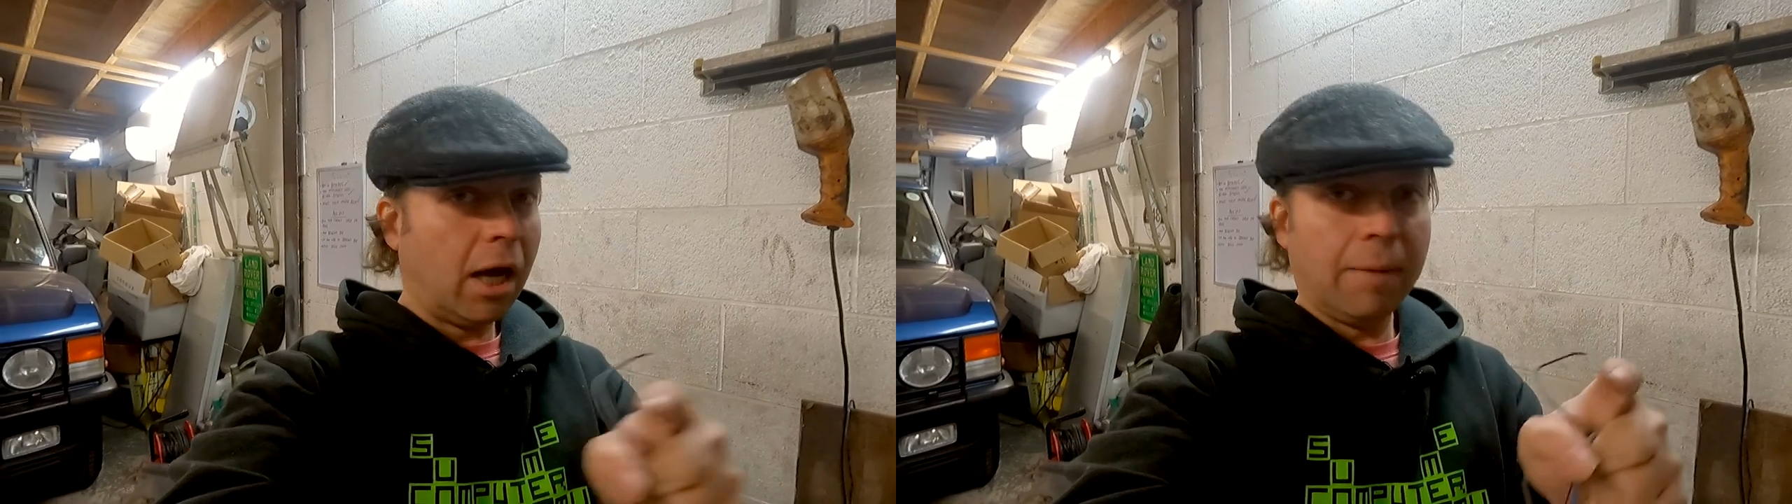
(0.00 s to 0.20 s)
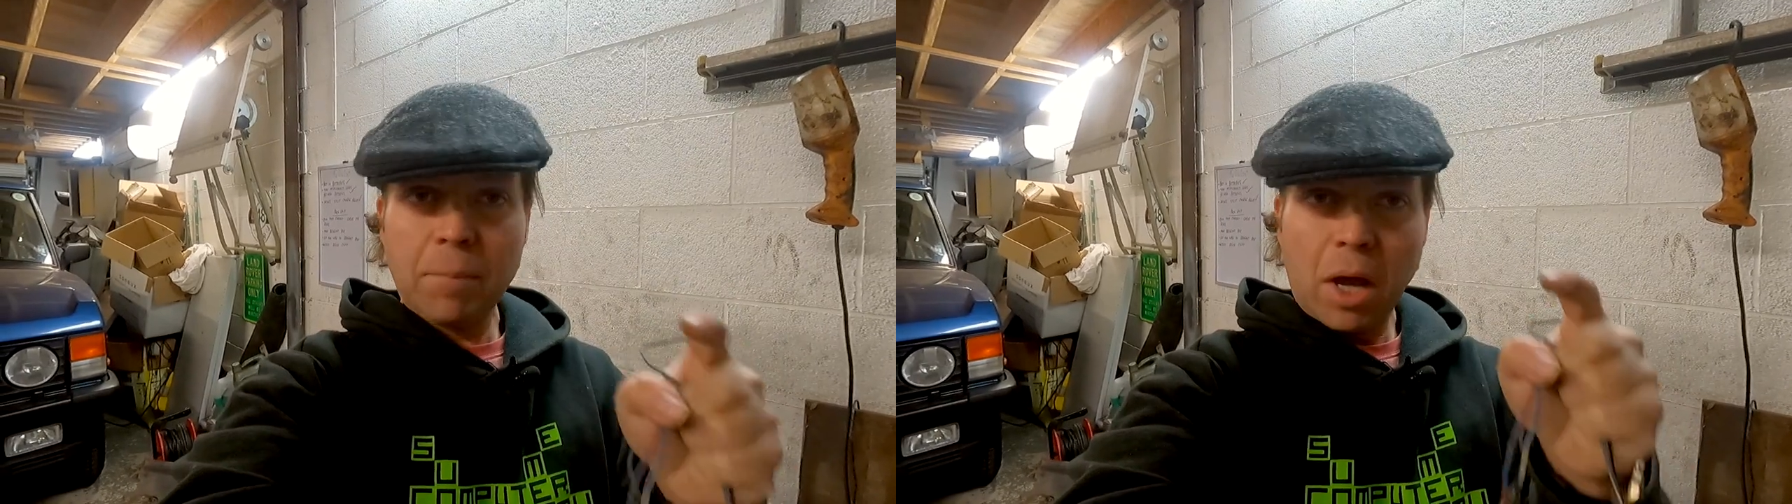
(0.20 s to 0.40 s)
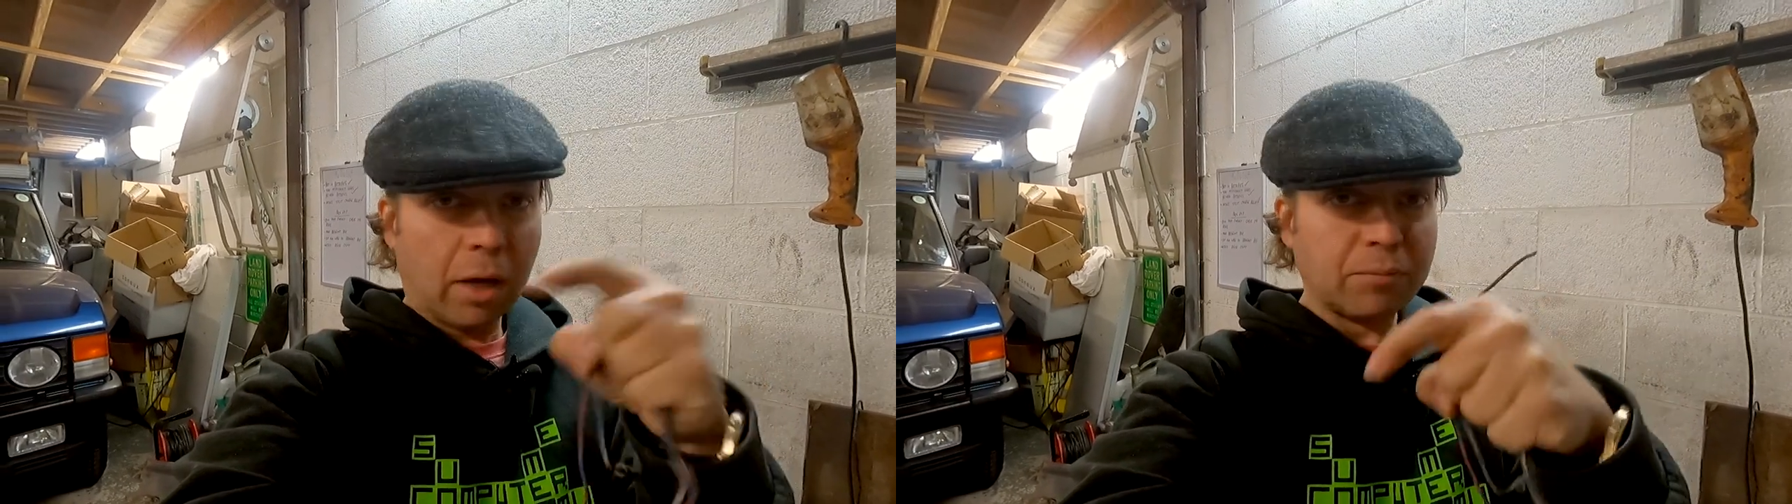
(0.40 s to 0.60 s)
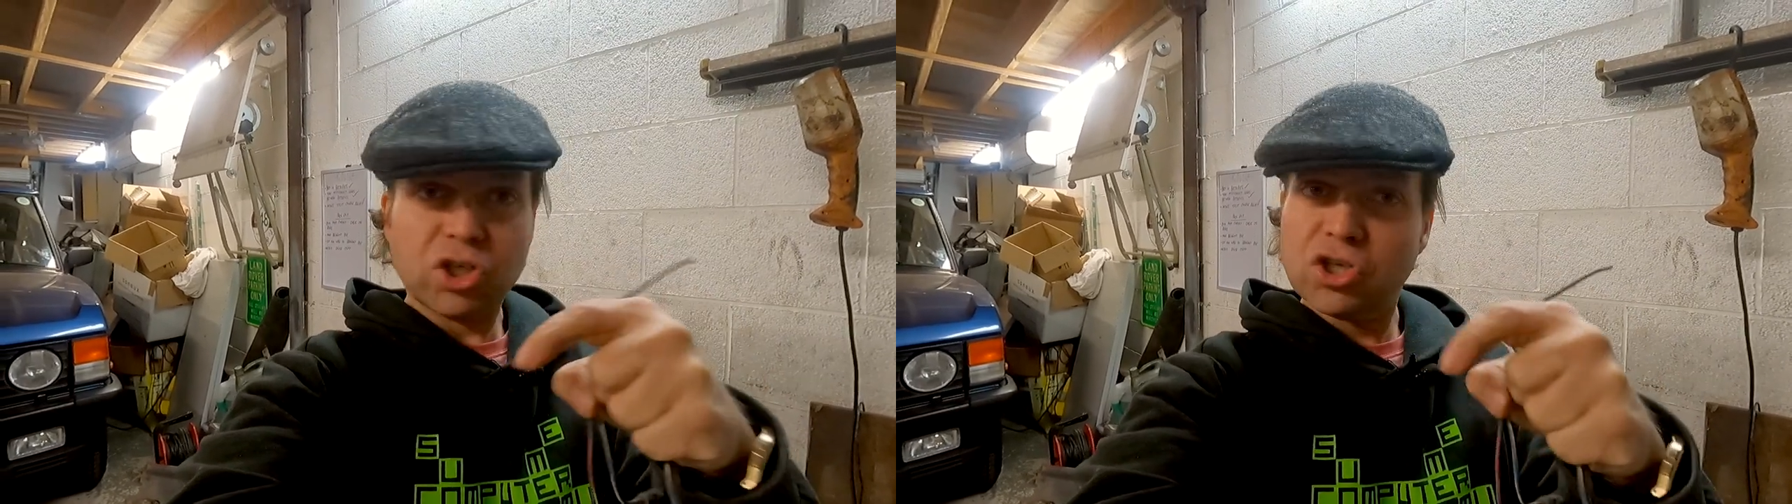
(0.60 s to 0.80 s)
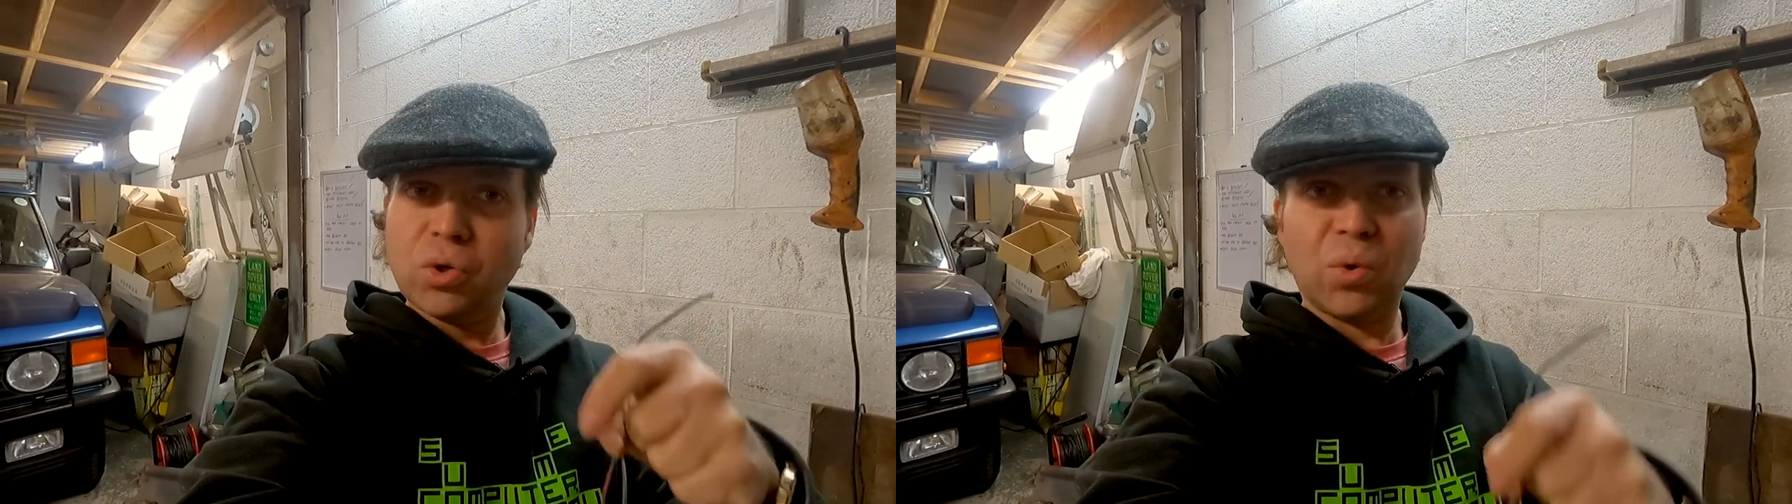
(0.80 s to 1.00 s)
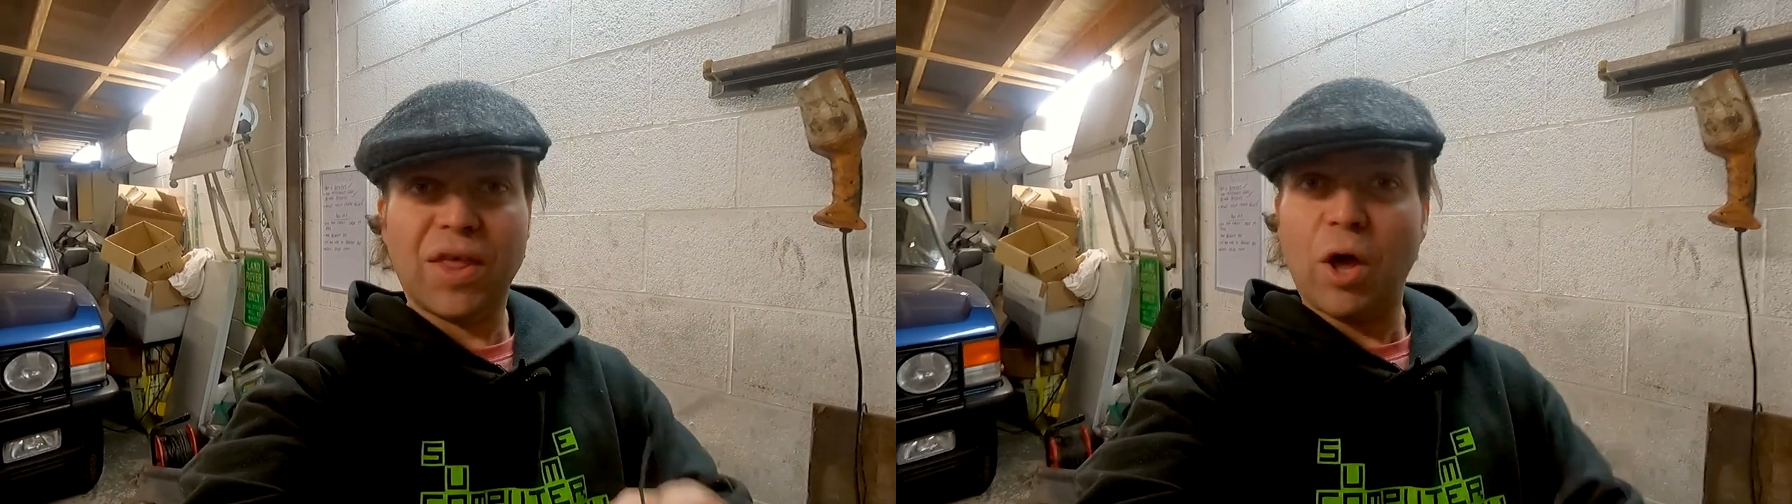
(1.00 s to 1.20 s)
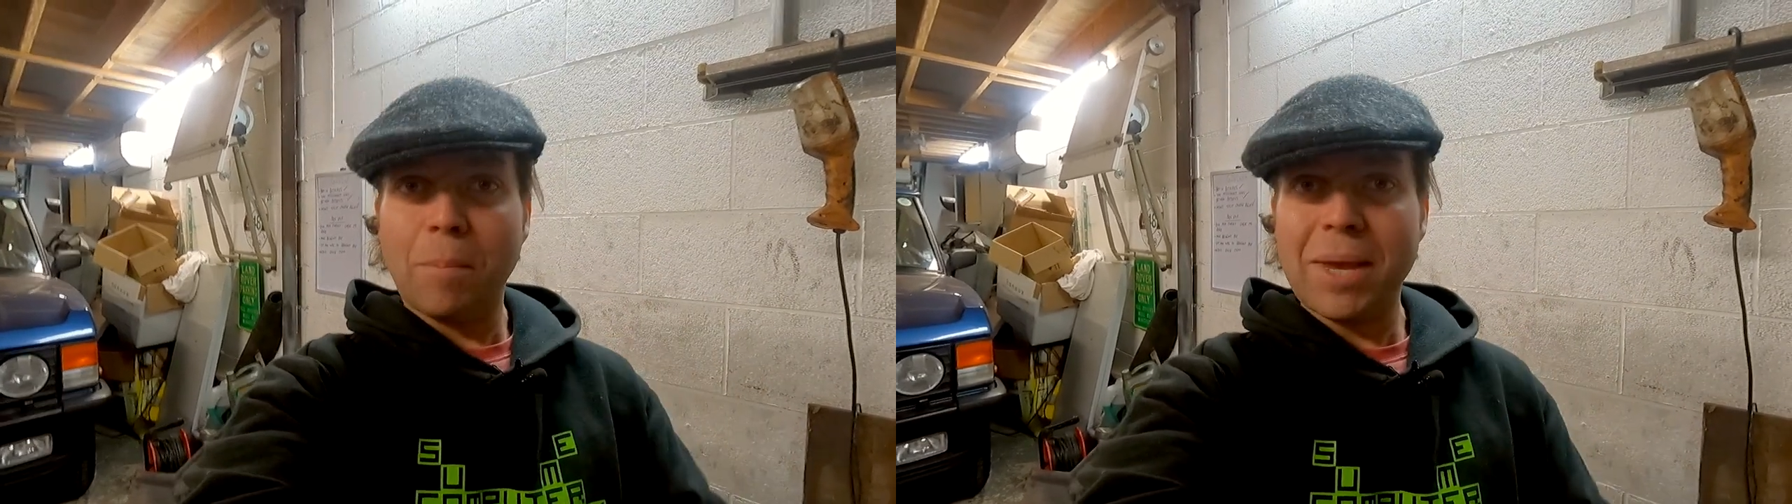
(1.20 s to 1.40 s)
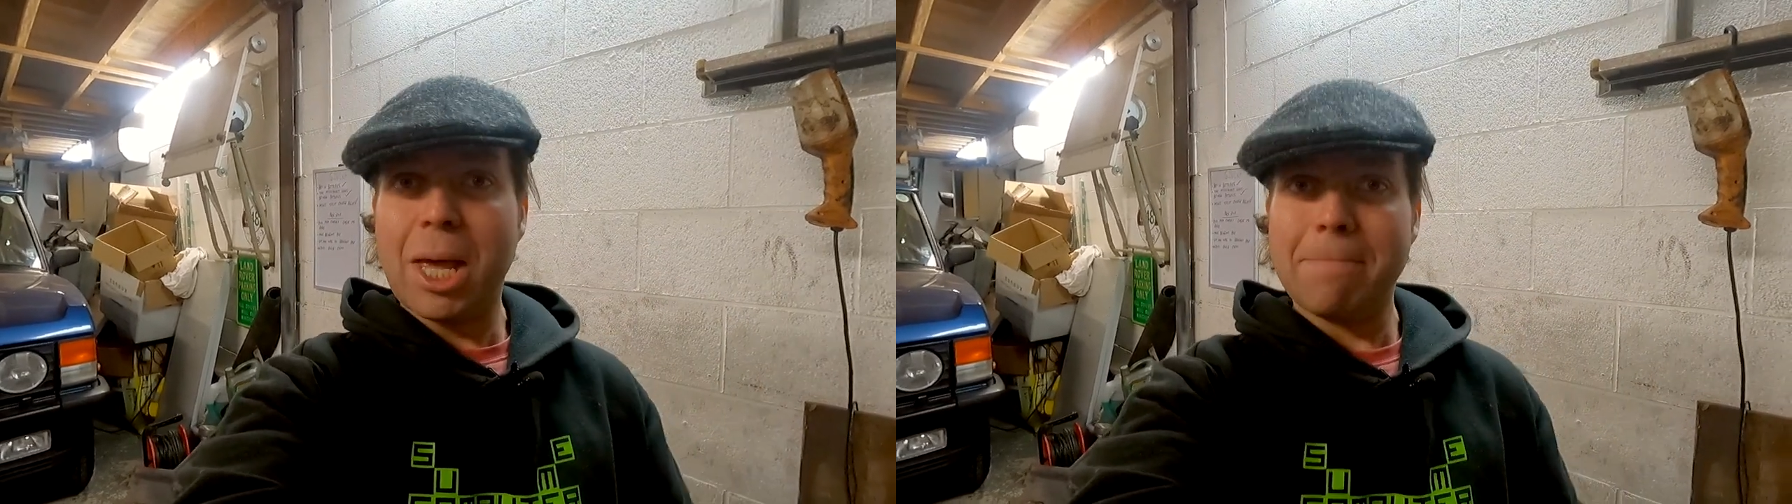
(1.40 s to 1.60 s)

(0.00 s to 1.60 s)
I'm sure there'll be